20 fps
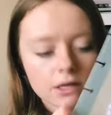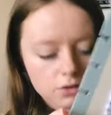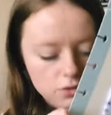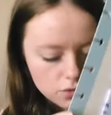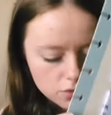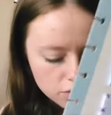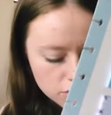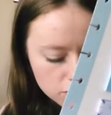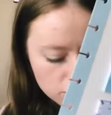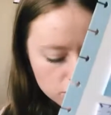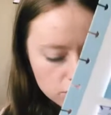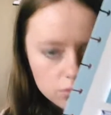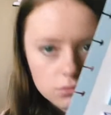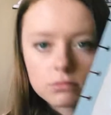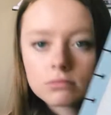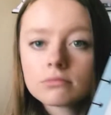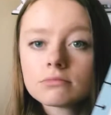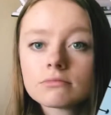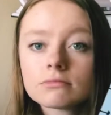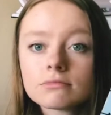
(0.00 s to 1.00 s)
Ooh,
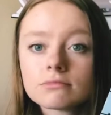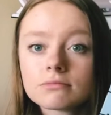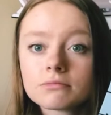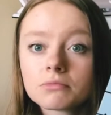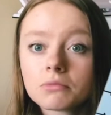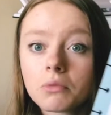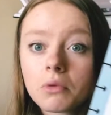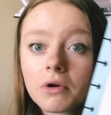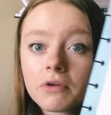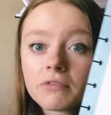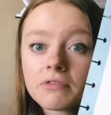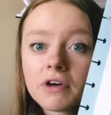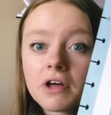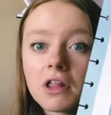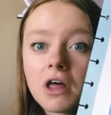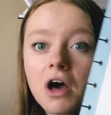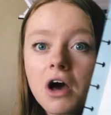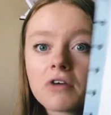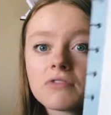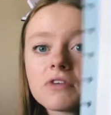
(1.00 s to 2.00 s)
one fell
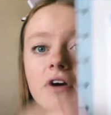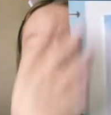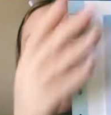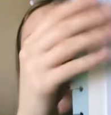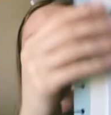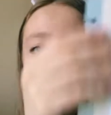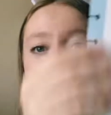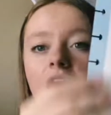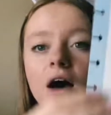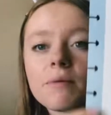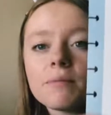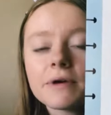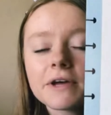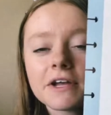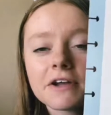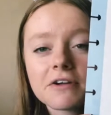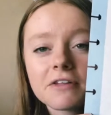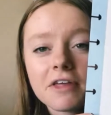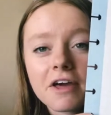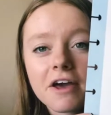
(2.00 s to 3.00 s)
off. But
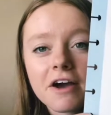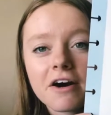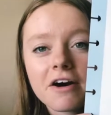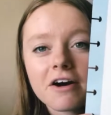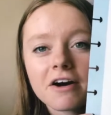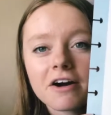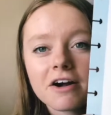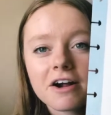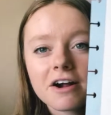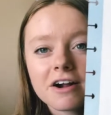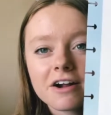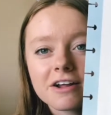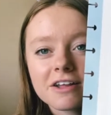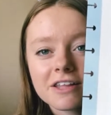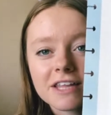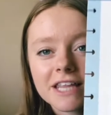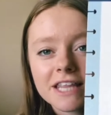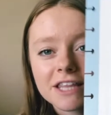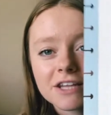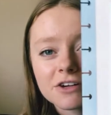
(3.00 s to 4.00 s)
here they are.
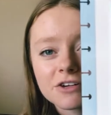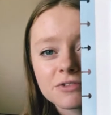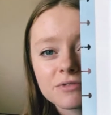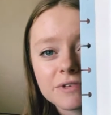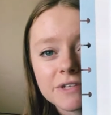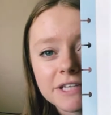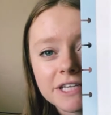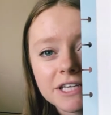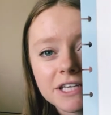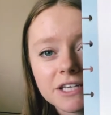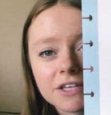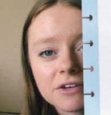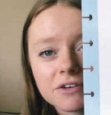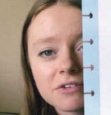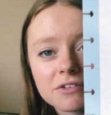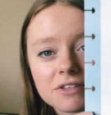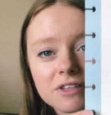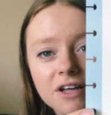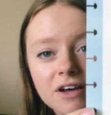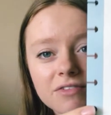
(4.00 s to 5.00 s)
They're really
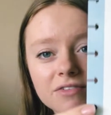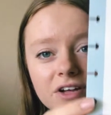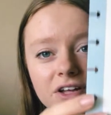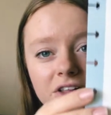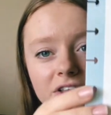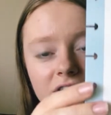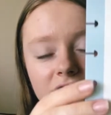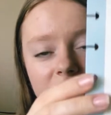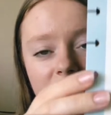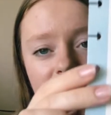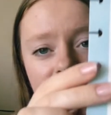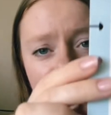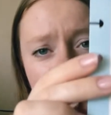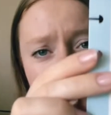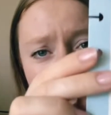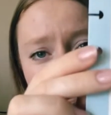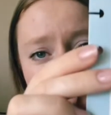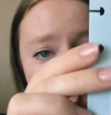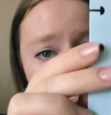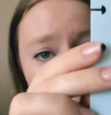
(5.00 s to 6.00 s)
cute. Love all the
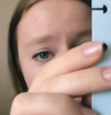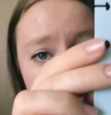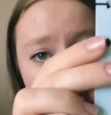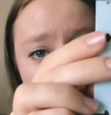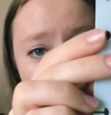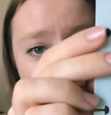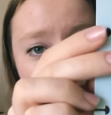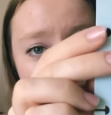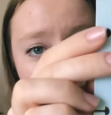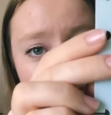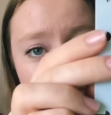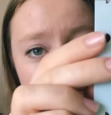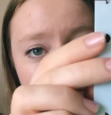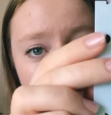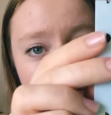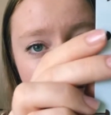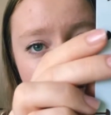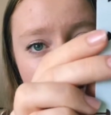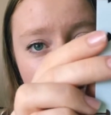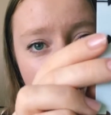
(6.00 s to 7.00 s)
designs.
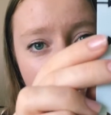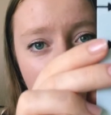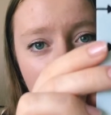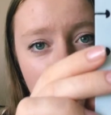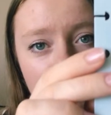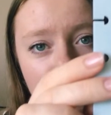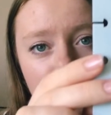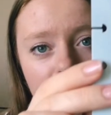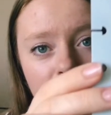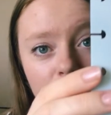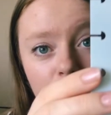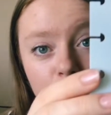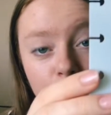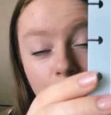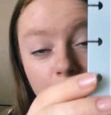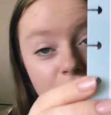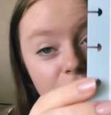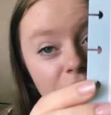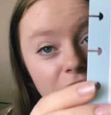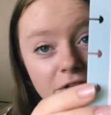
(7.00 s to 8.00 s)
Goes
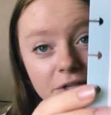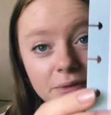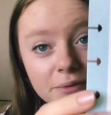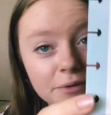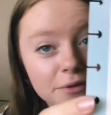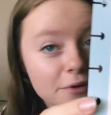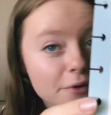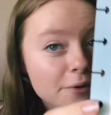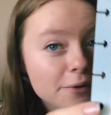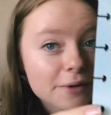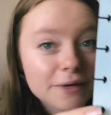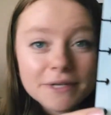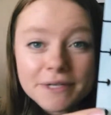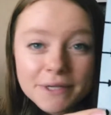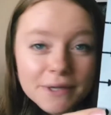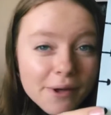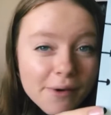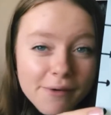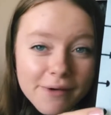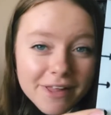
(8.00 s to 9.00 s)
perfectly with the whole
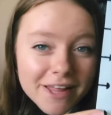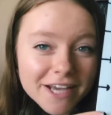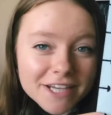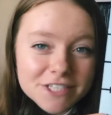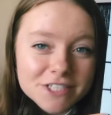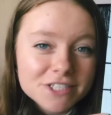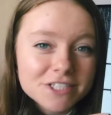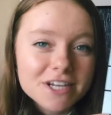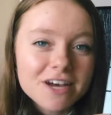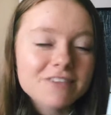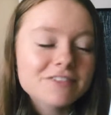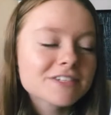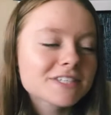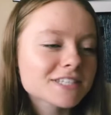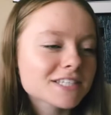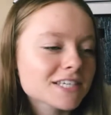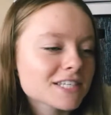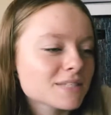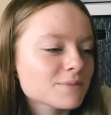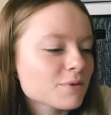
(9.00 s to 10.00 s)
Indigo collection.
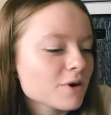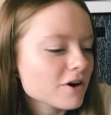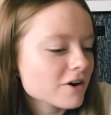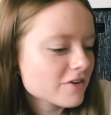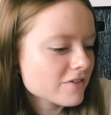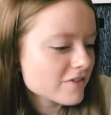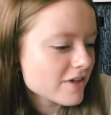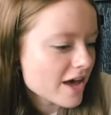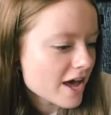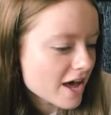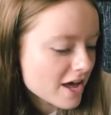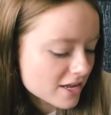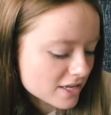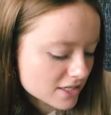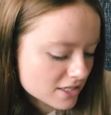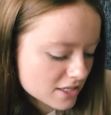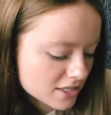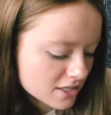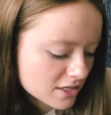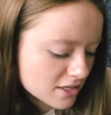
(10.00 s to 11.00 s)
Obviously, it's part of that.
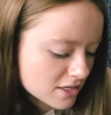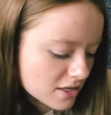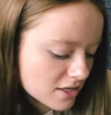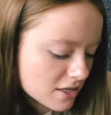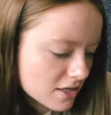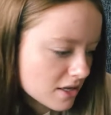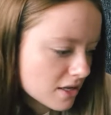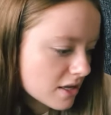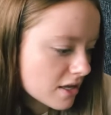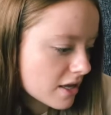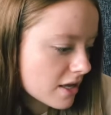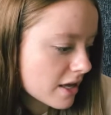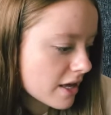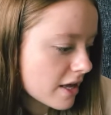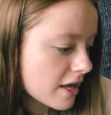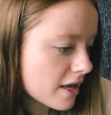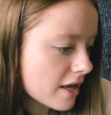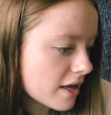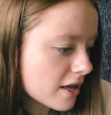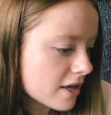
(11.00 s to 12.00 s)

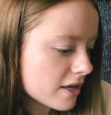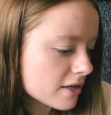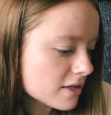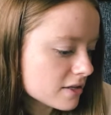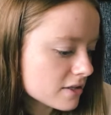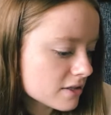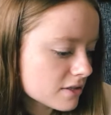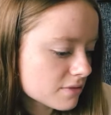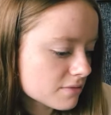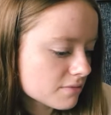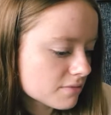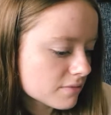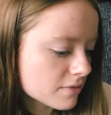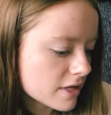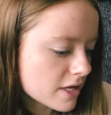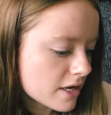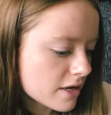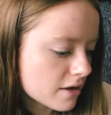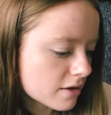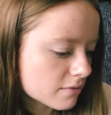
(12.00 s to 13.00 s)
And
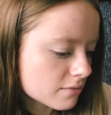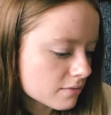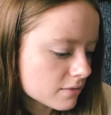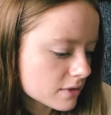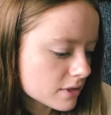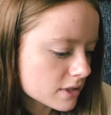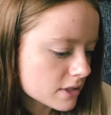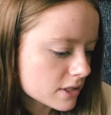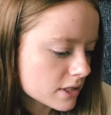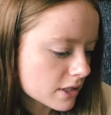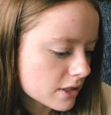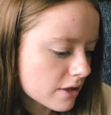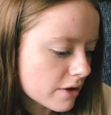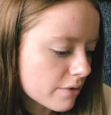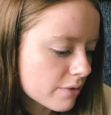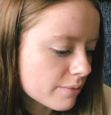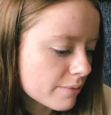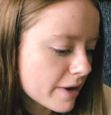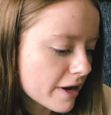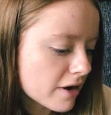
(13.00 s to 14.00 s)
yeah, stick that
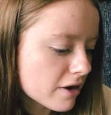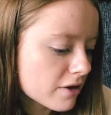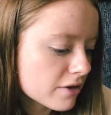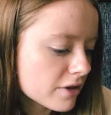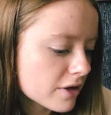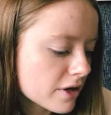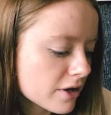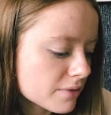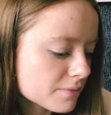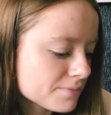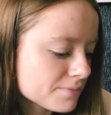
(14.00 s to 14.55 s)
one back on there.